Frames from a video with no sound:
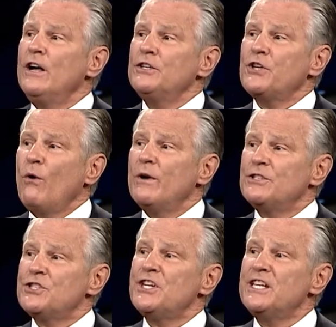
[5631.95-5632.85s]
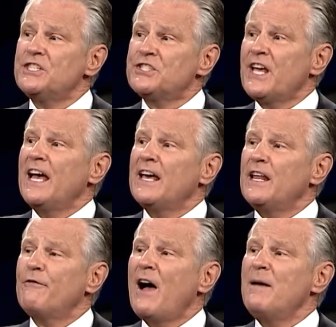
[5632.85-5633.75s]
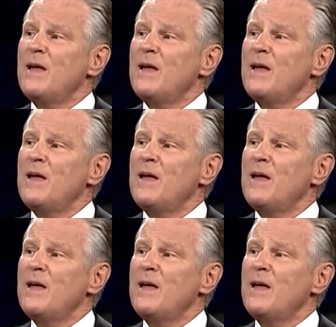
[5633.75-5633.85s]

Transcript: So when she said, if I